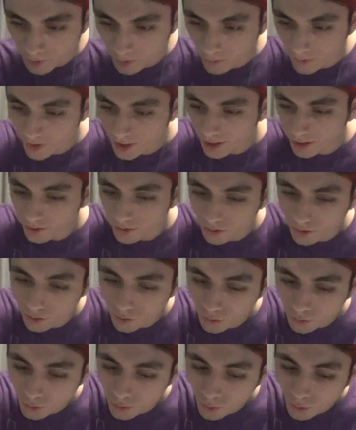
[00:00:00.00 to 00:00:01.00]
we got
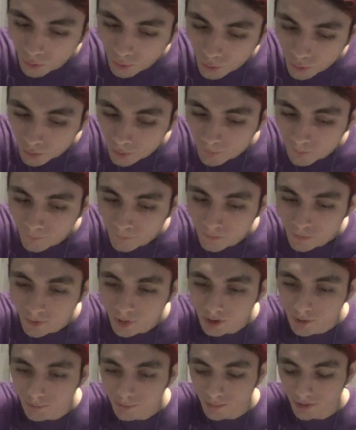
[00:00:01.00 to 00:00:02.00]
2
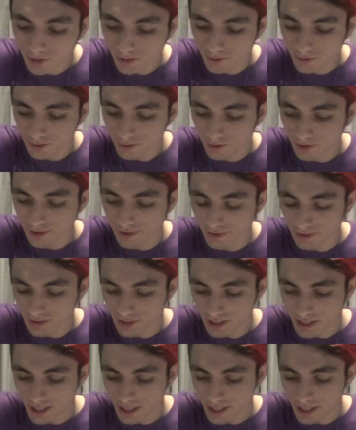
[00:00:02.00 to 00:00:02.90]
pieces on the